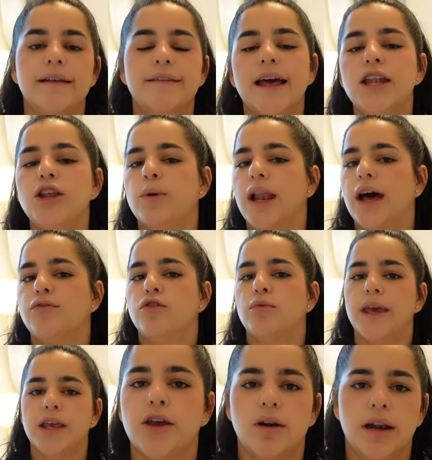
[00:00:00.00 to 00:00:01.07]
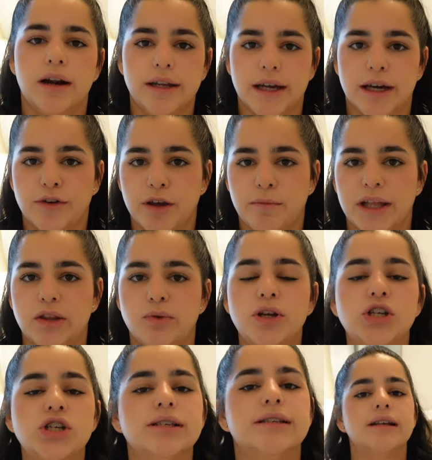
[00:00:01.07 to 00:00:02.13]
Then you will have to make your learning agreement,
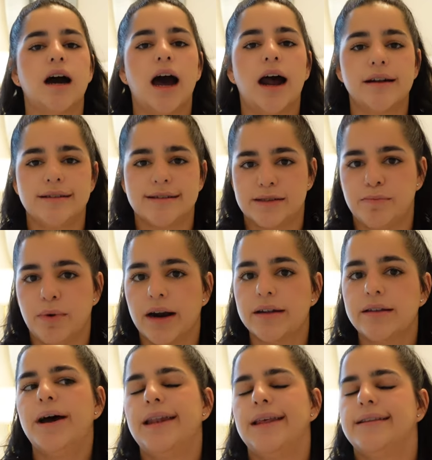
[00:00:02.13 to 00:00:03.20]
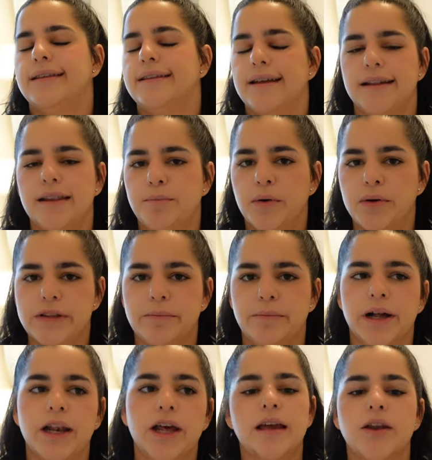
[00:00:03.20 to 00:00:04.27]
which is the hardest part, but it is not
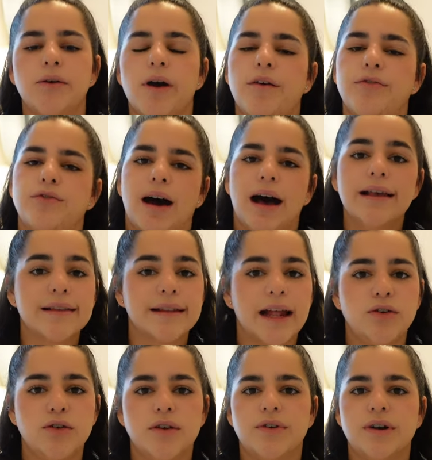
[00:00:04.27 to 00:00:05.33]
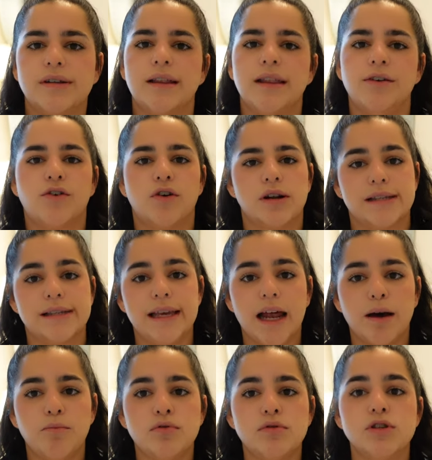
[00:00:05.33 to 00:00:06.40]
impossible. You have to ask that university for a
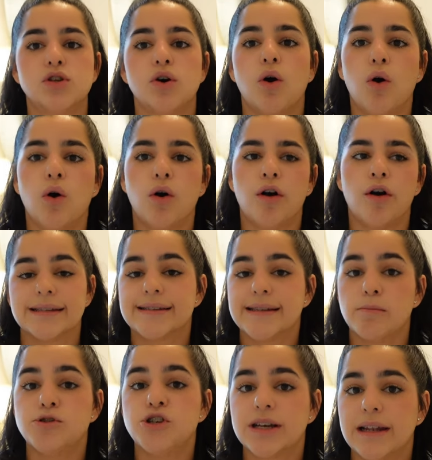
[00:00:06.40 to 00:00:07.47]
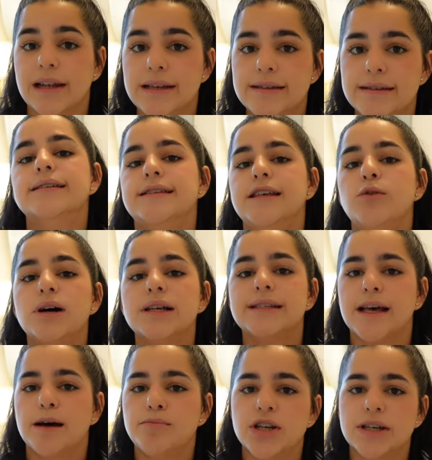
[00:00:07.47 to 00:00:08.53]
syllabus or subject list, see what
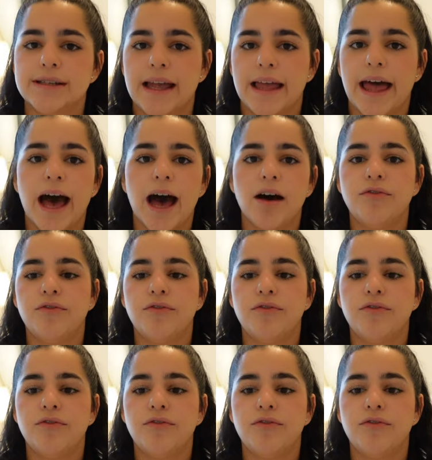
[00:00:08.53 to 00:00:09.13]
subjects they have